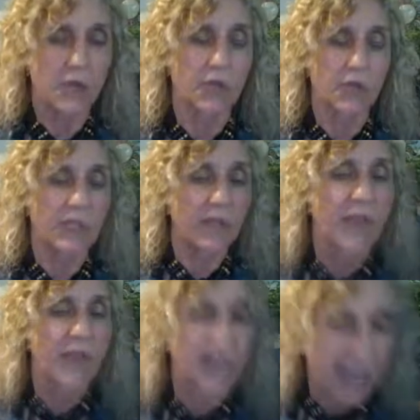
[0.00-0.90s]
They're
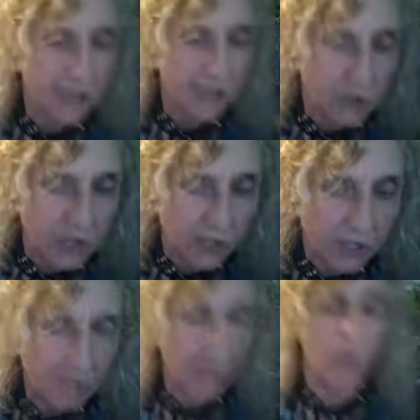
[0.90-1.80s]
synthetic
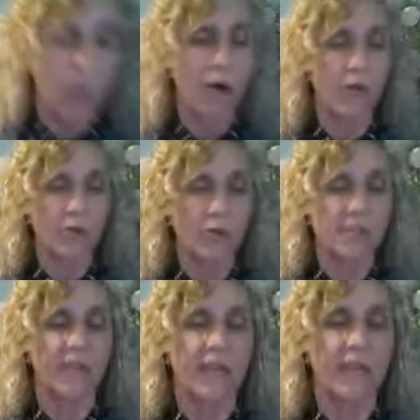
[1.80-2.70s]
estrogens. And what are those
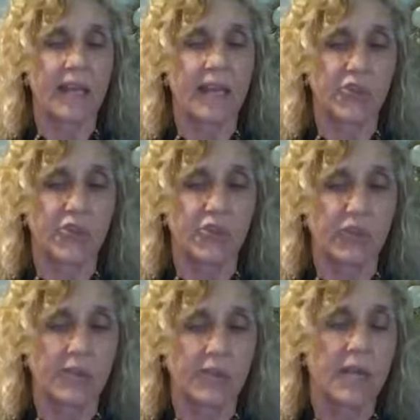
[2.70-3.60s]
synthetic estrogens?